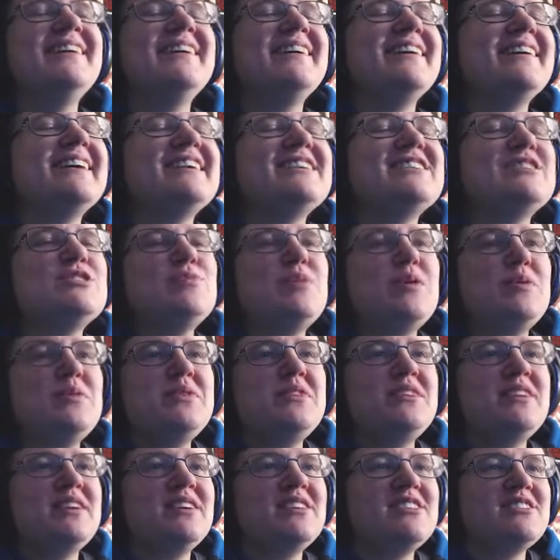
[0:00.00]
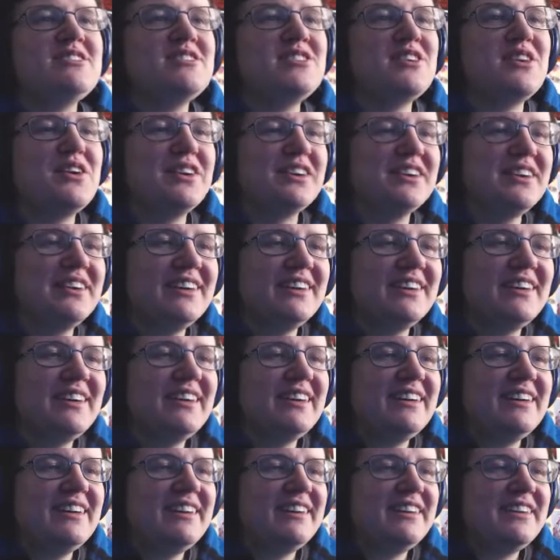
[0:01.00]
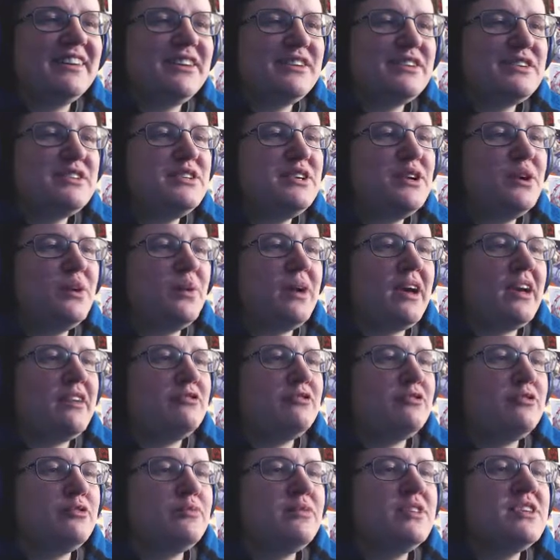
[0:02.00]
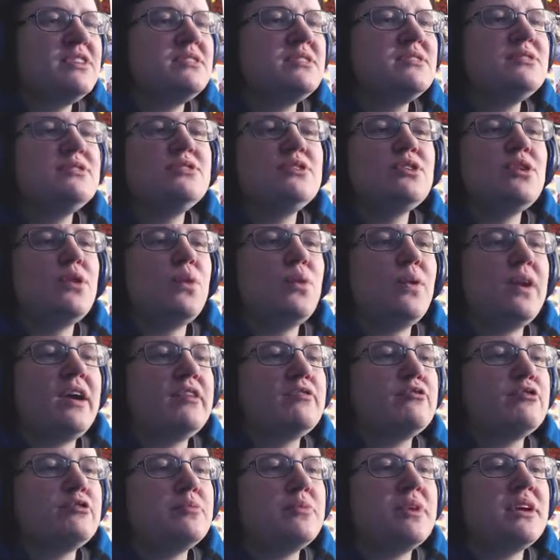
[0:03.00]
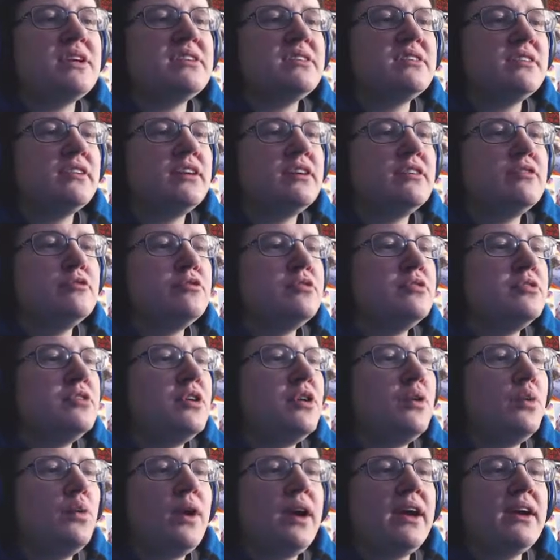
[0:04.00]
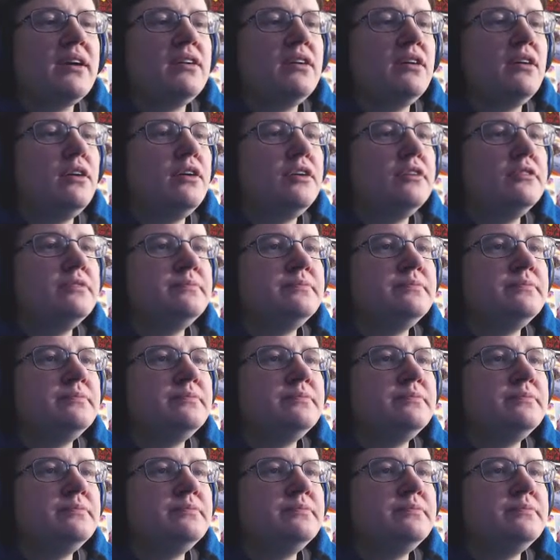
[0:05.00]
That just made me think of the song. There is no way. This is no way for men to live. No way at all.